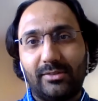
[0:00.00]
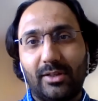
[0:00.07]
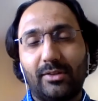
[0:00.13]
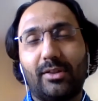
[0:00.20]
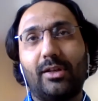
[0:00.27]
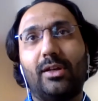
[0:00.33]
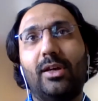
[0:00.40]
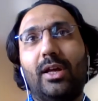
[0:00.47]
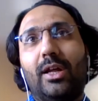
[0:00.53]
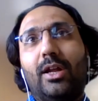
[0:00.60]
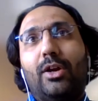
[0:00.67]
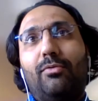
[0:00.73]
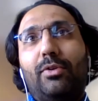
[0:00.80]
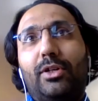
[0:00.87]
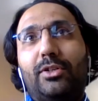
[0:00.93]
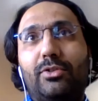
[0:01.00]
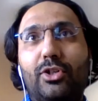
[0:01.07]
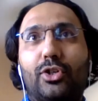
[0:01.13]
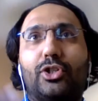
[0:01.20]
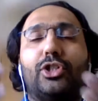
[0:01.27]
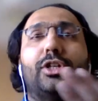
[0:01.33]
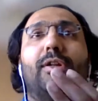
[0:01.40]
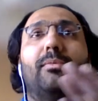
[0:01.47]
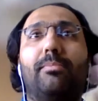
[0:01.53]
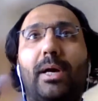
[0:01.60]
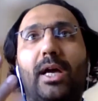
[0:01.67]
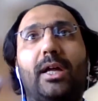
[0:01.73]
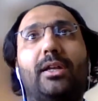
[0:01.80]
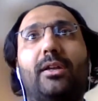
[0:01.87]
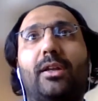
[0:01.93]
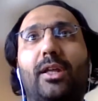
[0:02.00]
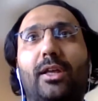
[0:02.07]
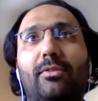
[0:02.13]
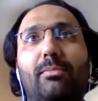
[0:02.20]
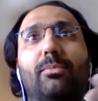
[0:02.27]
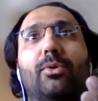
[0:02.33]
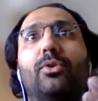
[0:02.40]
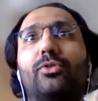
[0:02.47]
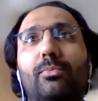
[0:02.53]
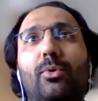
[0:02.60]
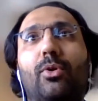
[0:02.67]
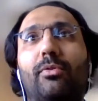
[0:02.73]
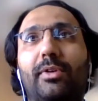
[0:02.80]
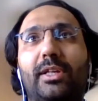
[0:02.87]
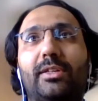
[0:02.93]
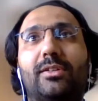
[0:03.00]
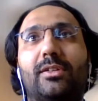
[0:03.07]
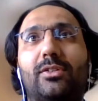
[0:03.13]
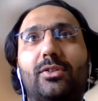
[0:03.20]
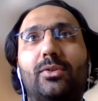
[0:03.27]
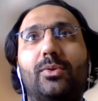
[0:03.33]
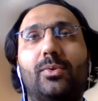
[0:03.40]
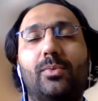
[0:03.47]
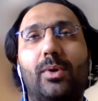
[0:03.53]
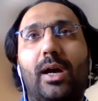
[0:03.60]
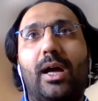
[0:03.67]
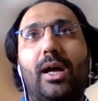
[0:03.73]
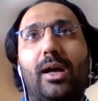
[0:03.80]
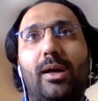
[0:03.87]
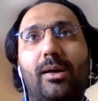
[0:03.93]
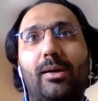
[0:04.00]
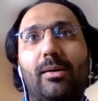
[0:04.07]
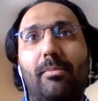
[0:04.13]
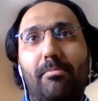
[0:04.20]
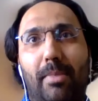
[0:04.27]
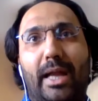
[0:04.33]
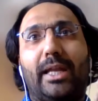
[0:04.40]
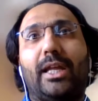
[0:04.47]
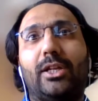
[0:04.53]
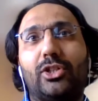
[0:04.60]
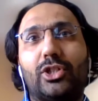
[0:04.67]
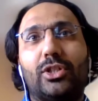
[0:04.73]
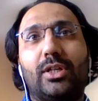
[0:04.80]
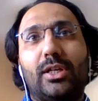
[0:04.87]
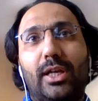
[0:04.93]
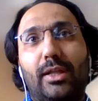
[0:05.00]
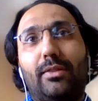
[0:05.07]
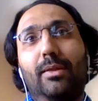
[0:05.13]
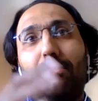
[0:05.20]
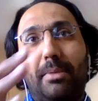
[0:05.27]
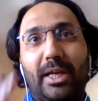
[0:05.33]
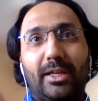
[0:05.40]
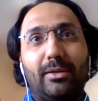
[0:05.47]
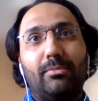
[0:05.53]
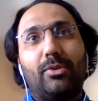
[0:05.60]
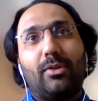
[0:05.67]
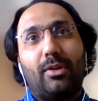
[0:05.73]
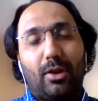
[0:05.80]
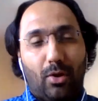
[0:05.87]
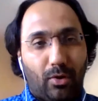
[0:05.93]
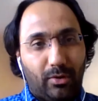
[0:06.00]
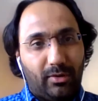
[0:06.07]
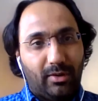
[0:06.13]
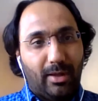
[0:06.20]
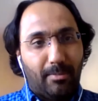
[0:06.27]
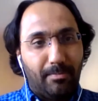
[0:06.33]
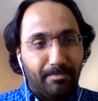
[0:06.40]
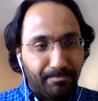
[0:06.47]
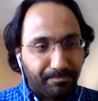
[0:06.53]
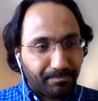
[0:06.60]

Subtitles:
So the reduction in burden is much more easy to manage in the medium to the long term.